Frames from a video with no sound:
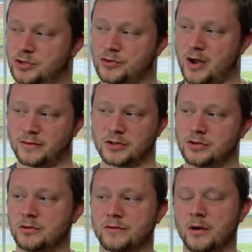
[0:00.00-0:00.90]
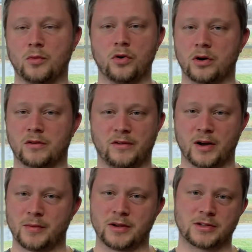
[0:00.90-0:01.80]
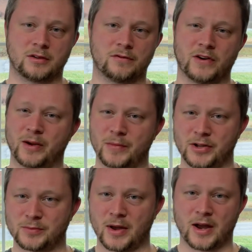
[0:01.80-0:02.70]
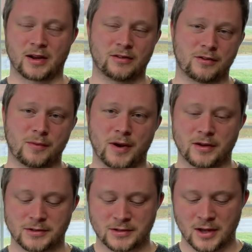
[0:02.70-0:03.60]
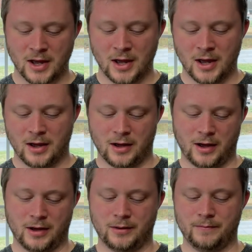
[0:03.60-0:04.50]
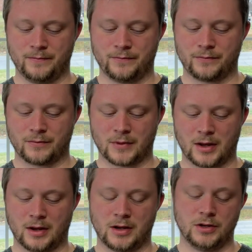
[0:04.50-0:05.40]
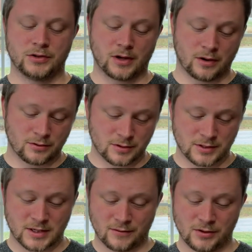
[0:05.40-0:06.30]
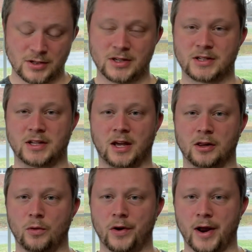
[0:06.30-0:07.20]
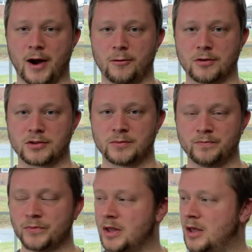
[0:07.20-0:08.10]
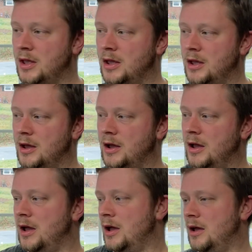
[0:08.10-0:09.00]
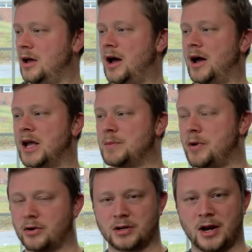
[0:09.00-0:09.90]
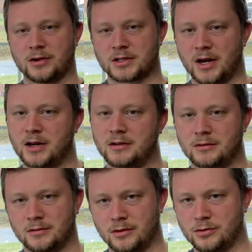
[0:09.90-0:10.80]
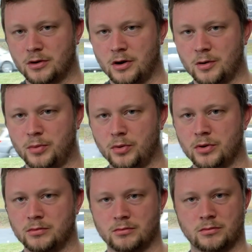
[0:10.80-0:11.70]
driving to and from work, 5 miles there, 5 miles back, thereabouts. I used 176 kilowatt hours. I parked it outside under a carport,